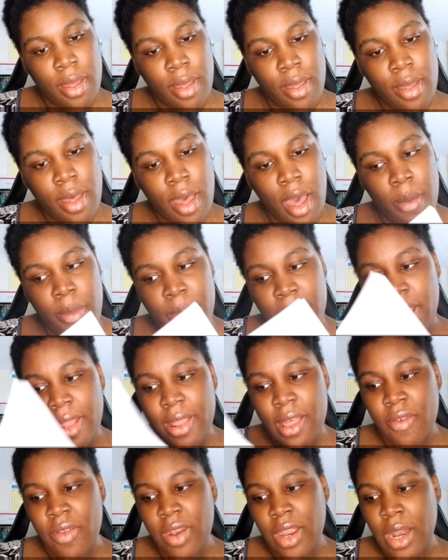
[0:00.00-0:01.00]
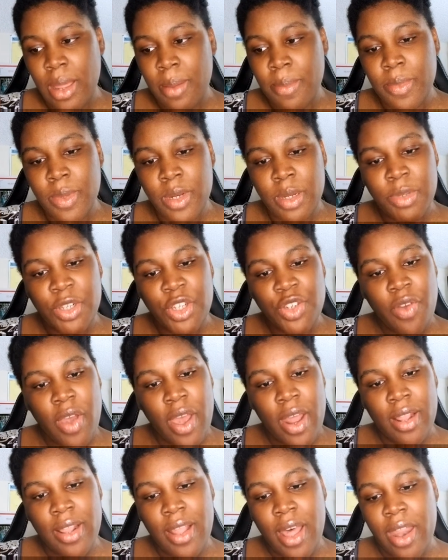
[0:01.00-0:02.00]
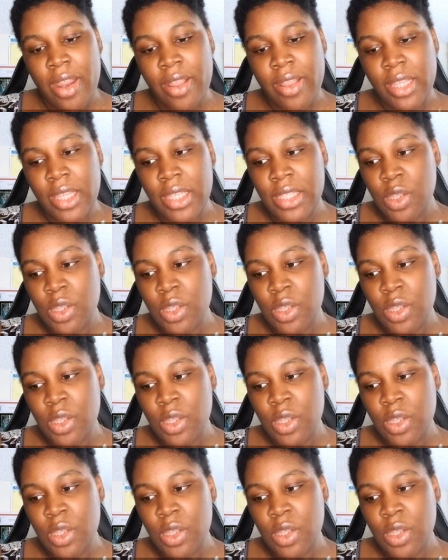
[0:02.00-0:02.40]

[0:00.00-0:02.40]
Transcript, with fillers: But I love it, and I'm going to be trying a lot of these.